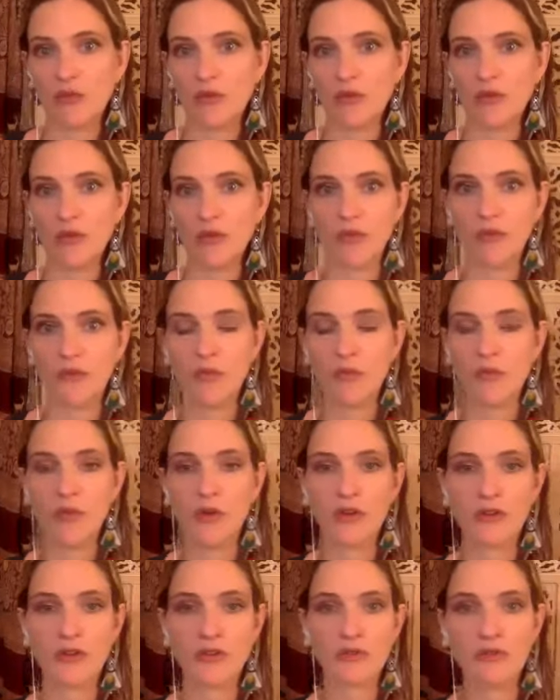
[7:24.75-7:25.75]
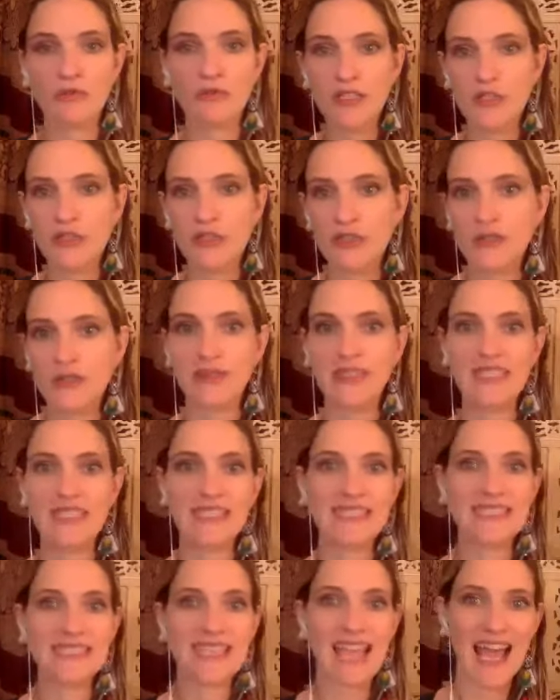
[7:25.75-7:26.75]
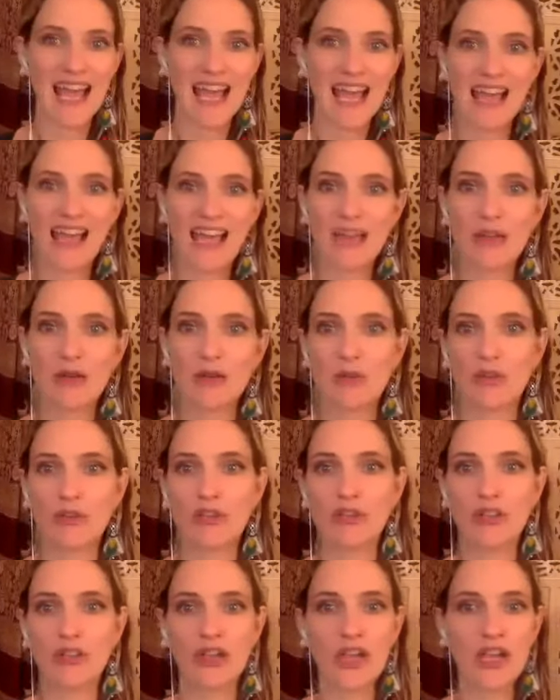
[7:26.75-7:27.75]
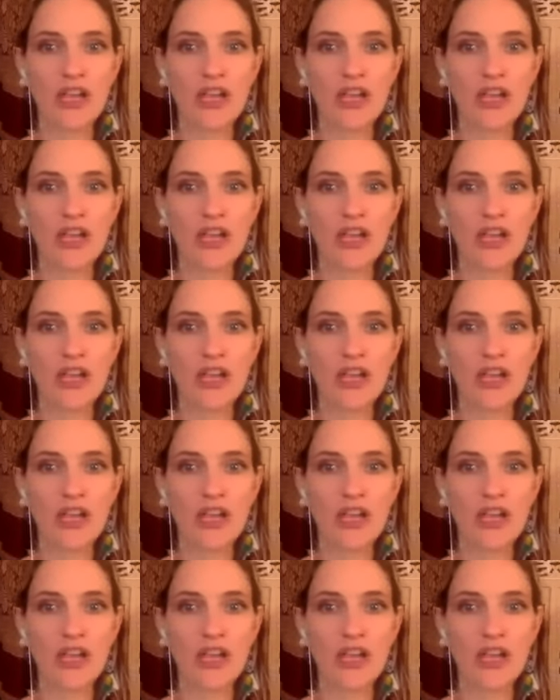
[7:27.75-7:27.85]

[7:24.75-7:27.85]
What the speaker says: we're extremely sad, we're